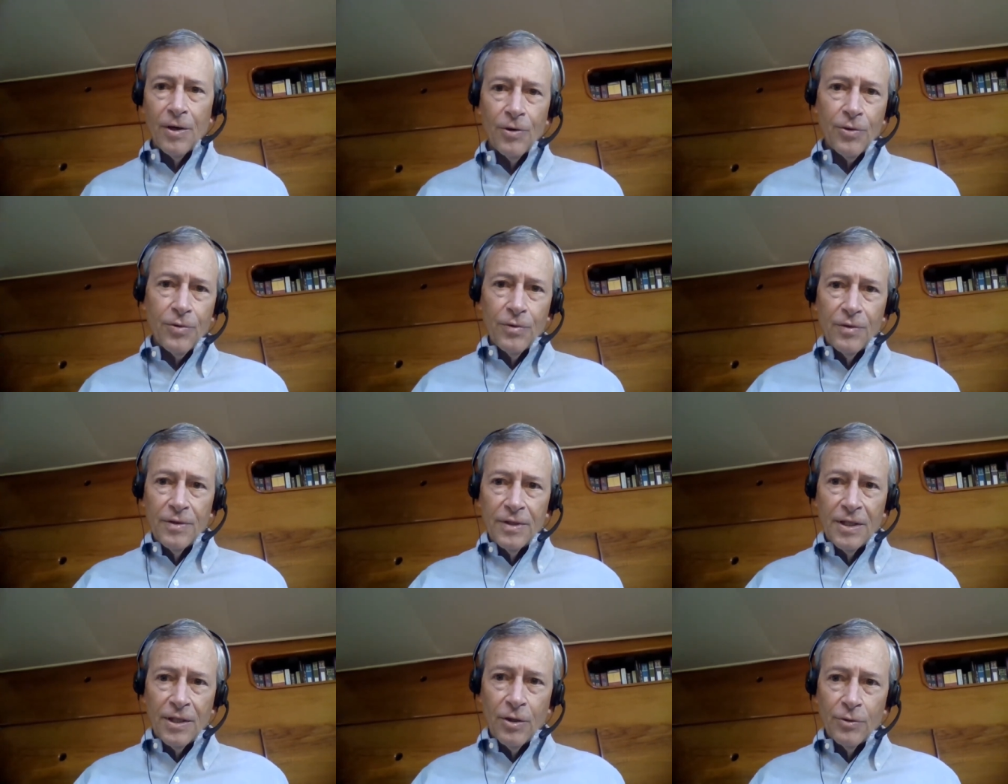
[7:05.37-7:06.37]
both
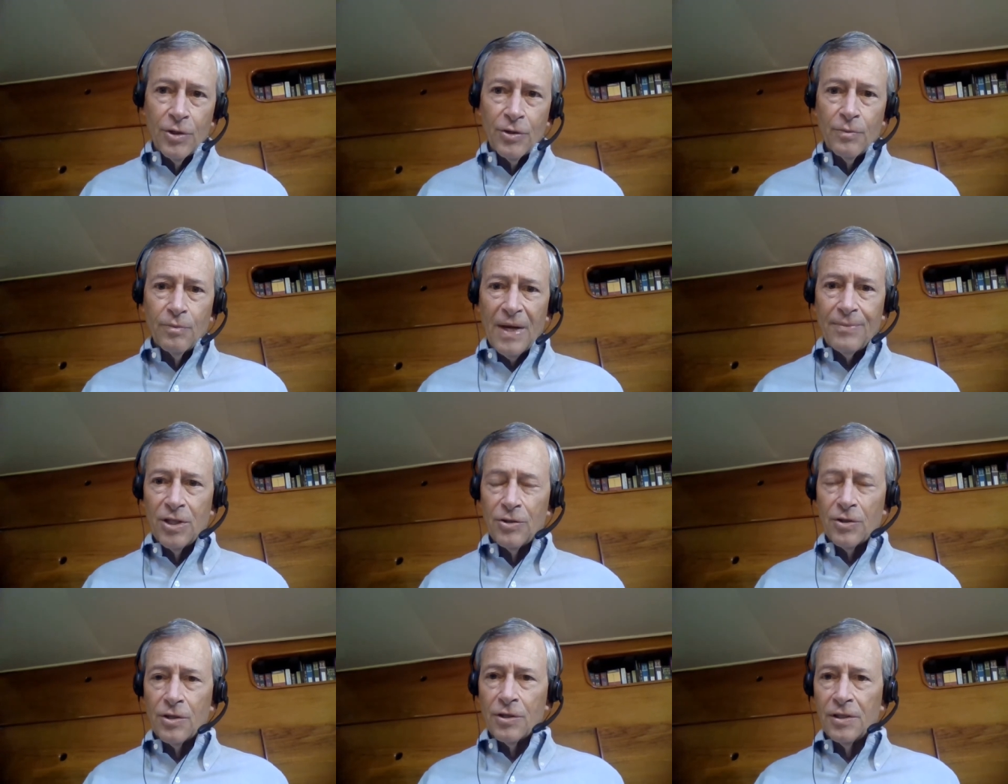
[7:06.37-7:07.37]
maybe
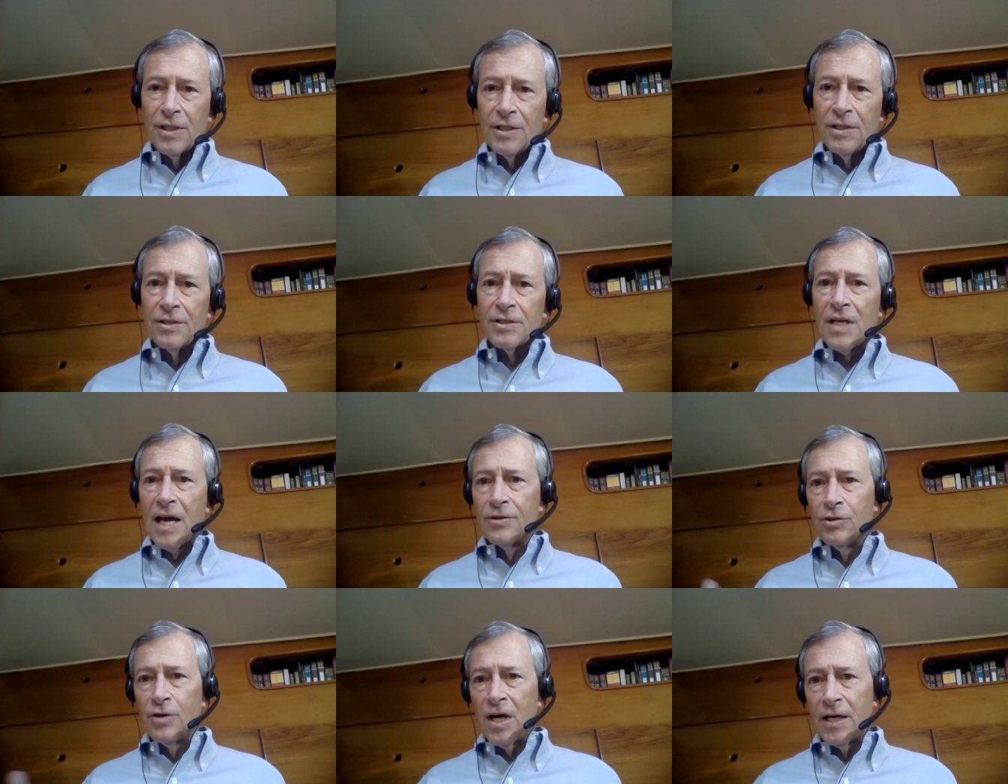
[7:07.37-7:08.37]
your early years,
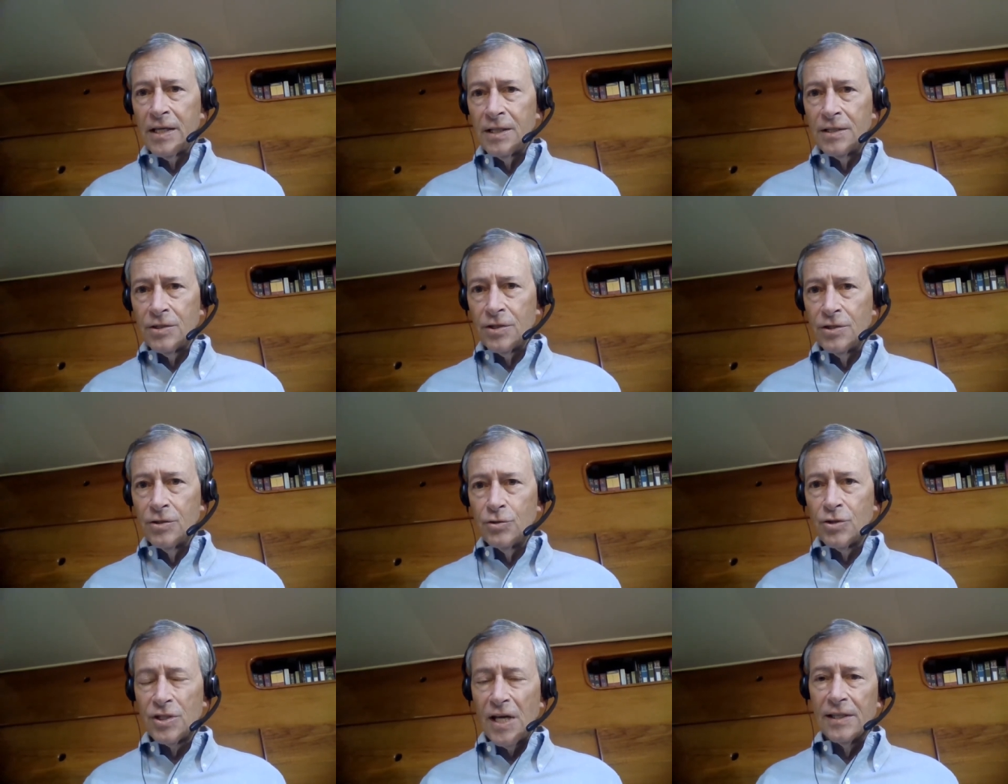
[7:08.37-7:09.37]
how you got
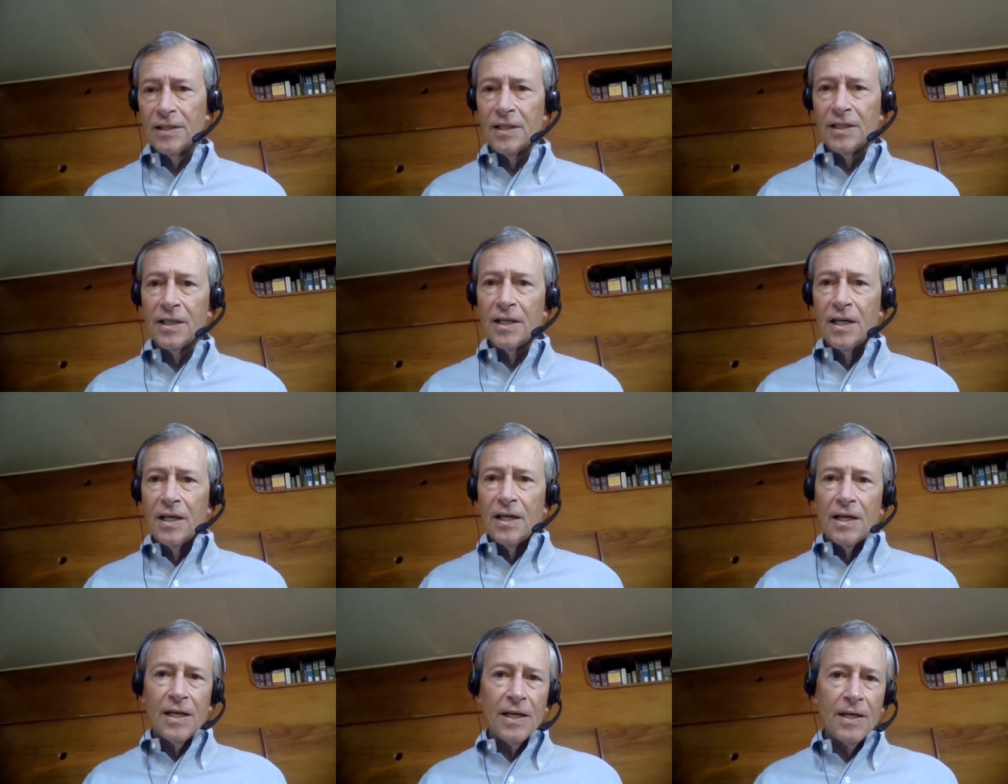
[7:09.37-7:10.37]
into sailing,
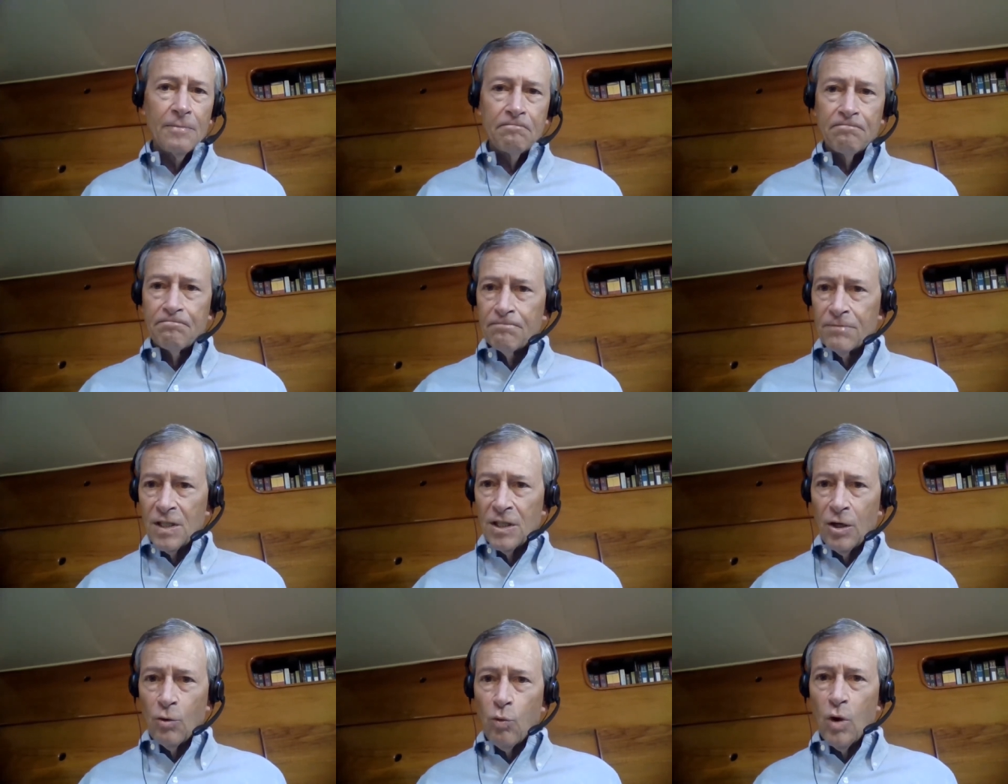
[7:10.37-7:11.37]

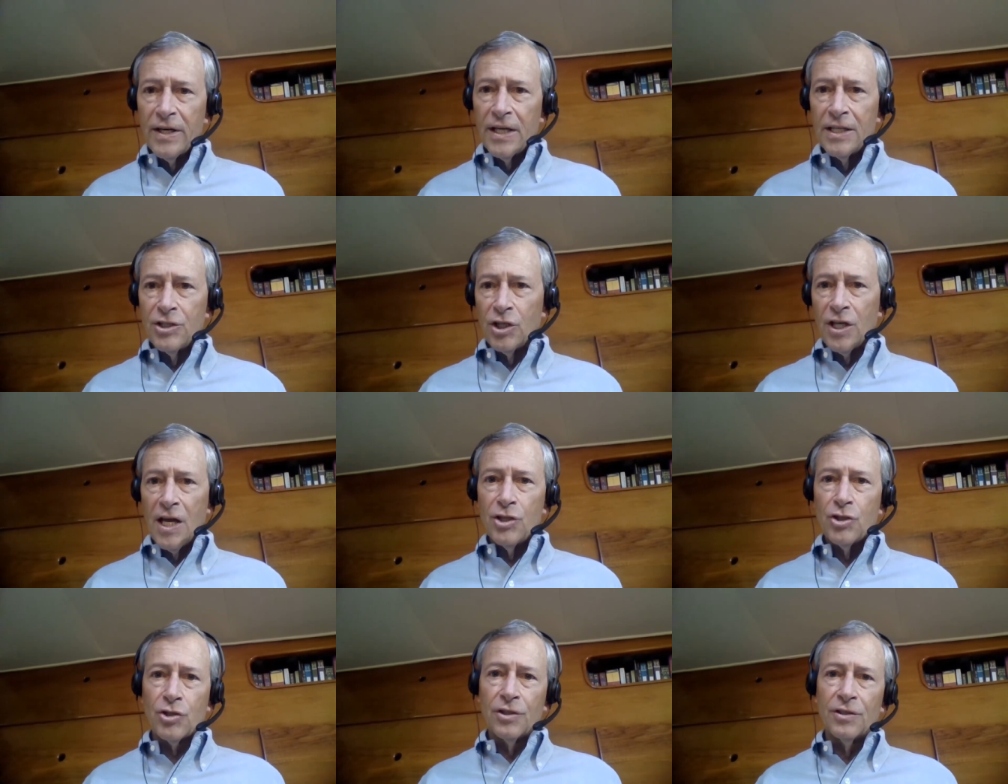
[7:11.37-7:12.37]
what
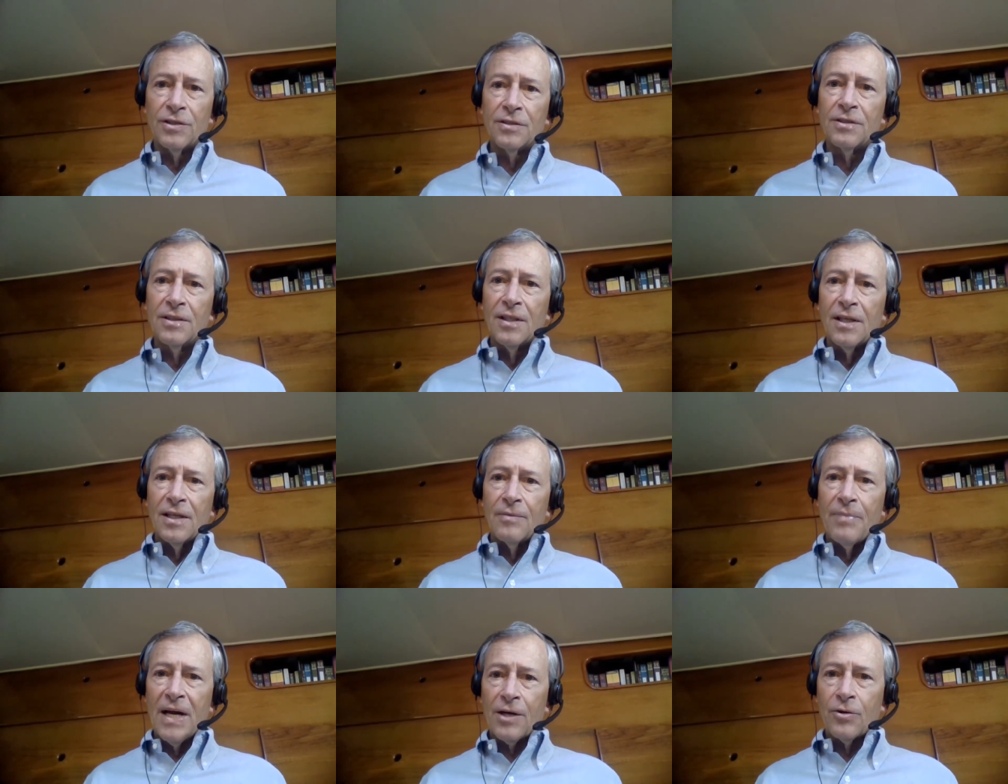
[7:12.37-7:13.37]
educational
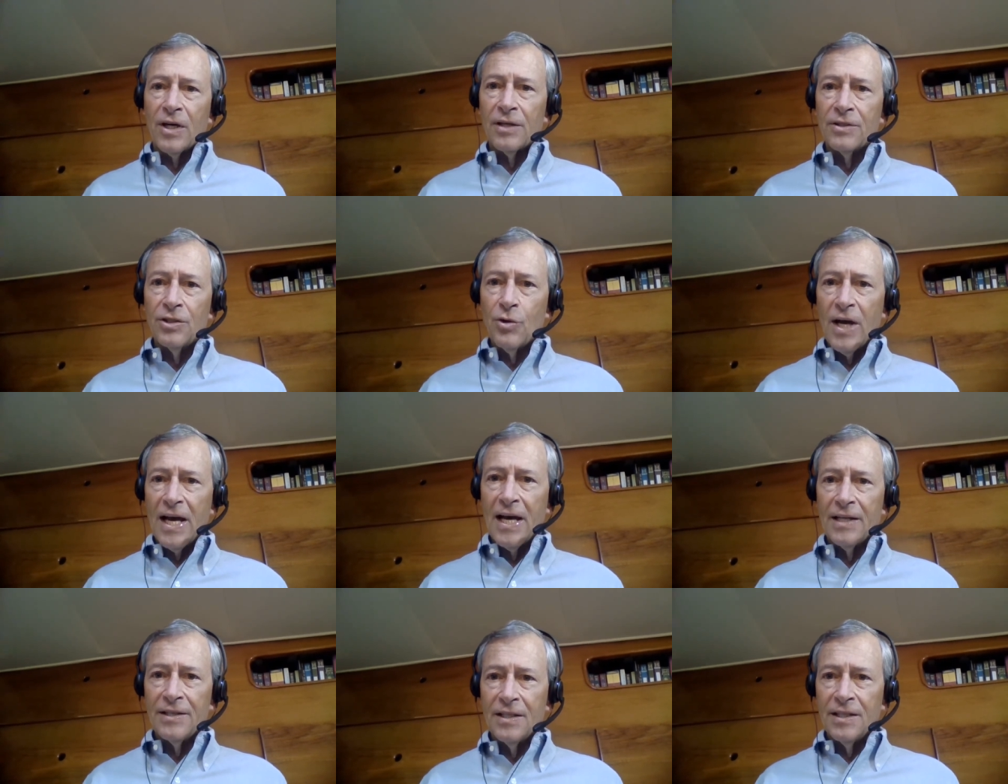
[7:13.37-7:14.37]
background you
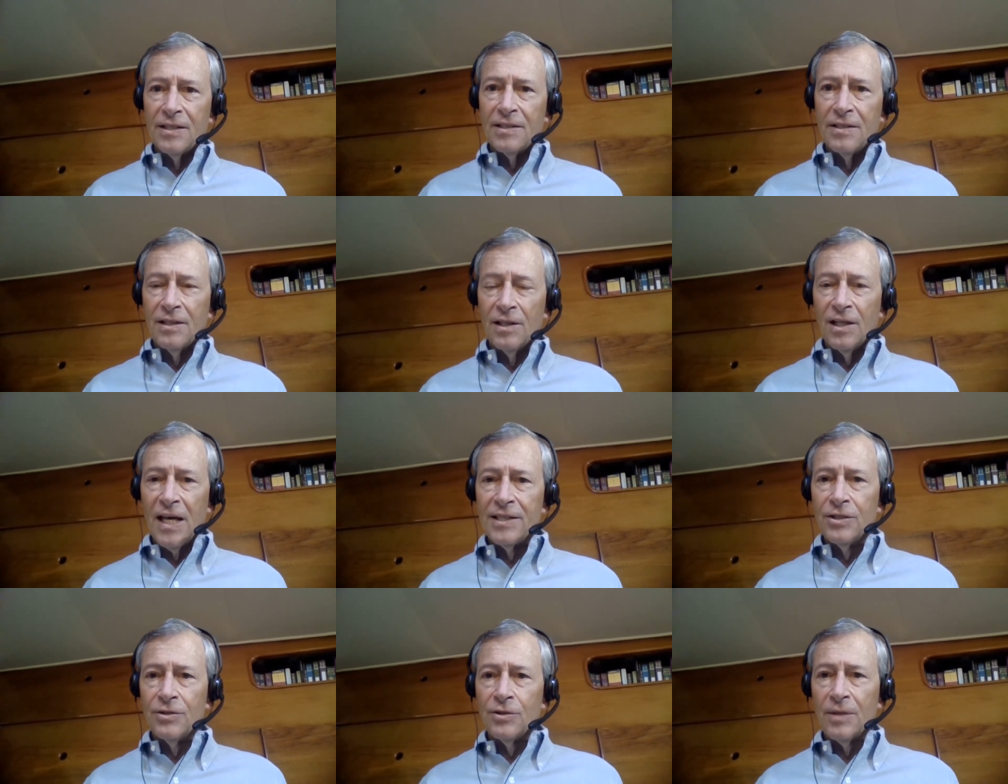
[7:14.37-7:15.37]
had that
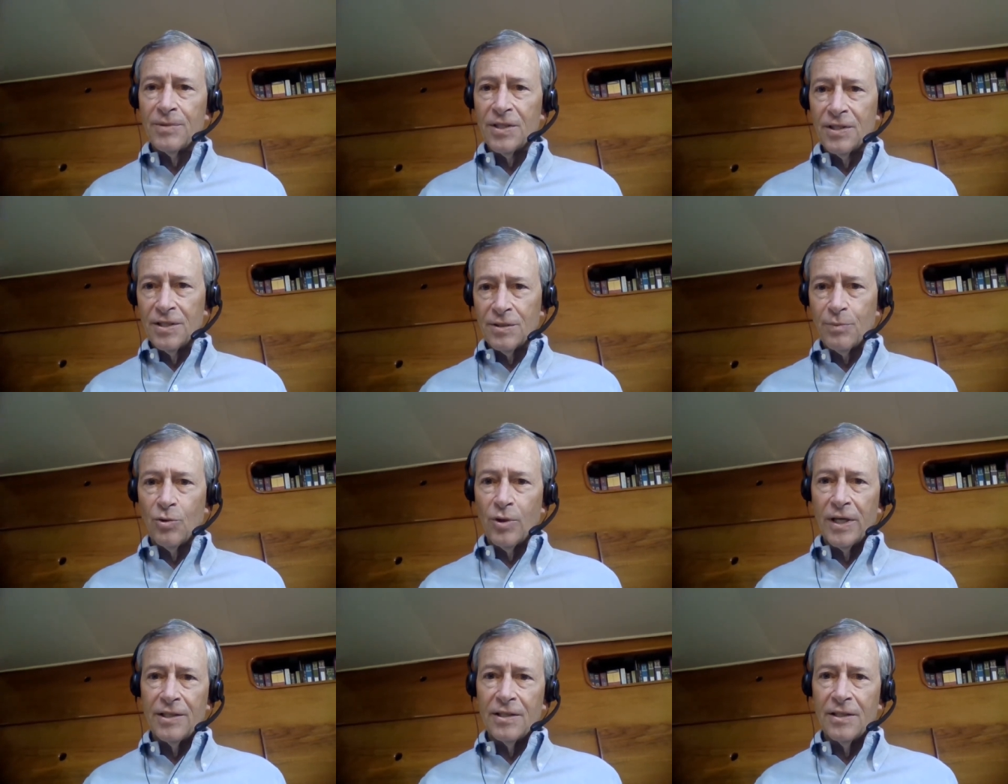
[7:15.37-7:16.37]
led you up to this
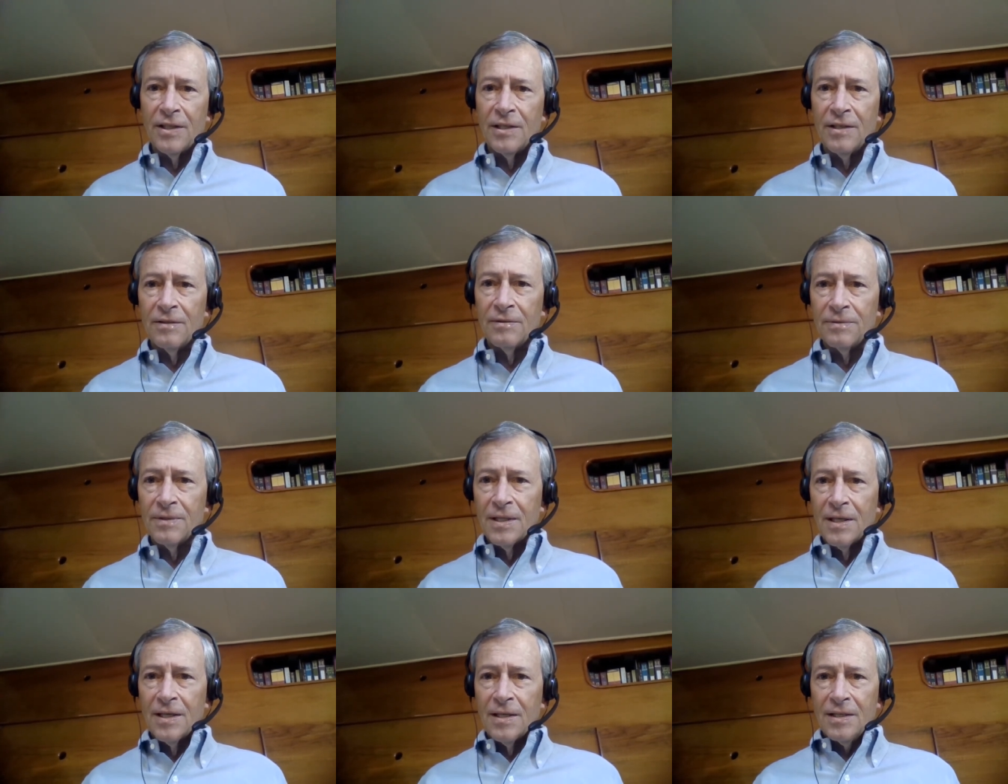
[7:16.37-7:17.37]
point of
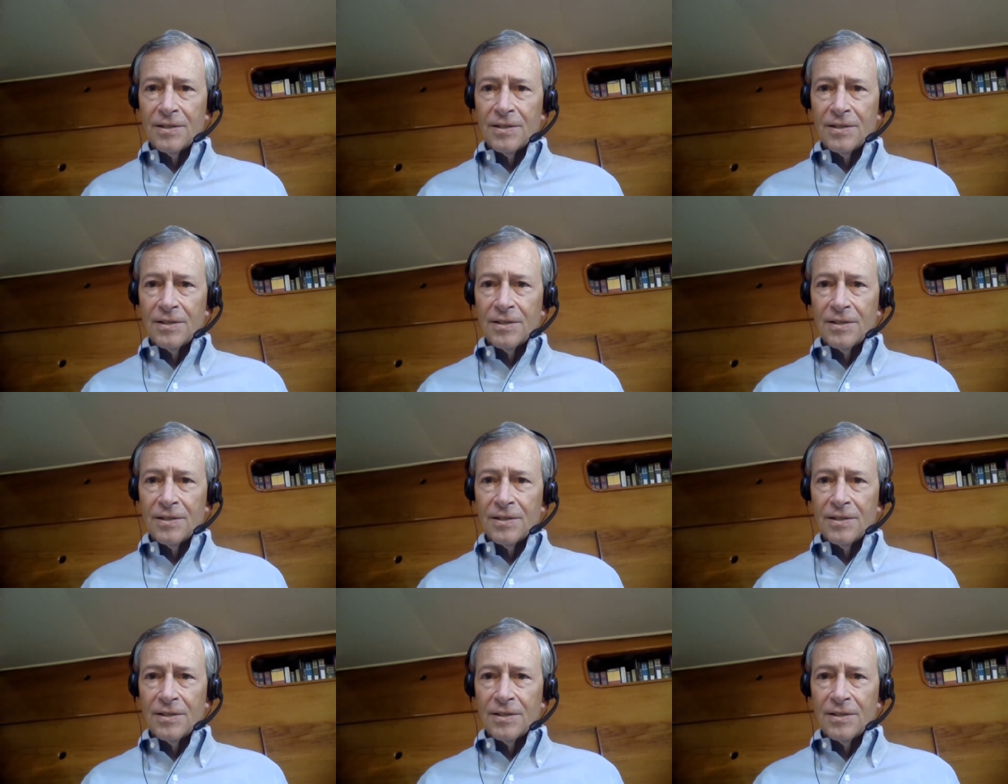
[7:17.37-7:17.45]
